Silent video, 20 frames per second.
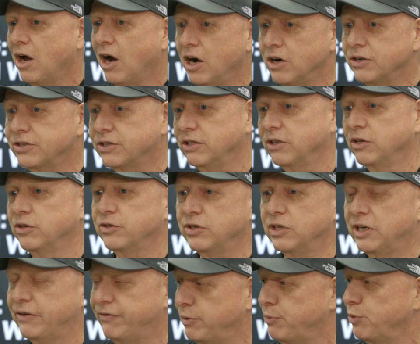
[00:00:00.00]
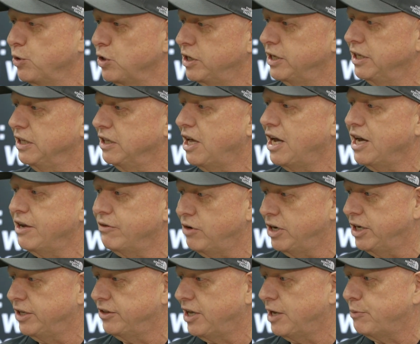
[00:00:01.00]
Our solution, if you put it in line
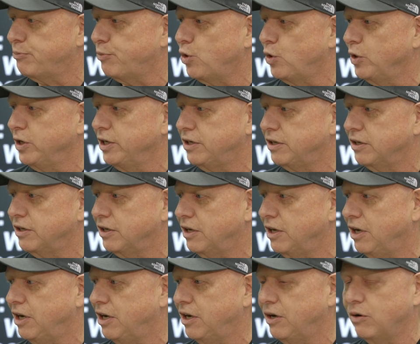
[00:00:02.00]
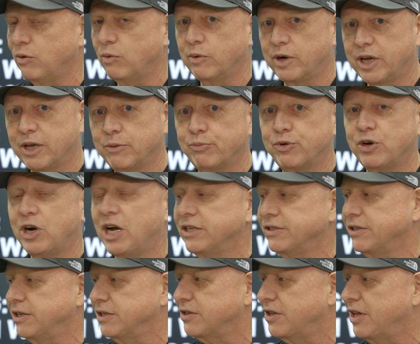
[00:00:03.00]
right at that point, uh, can process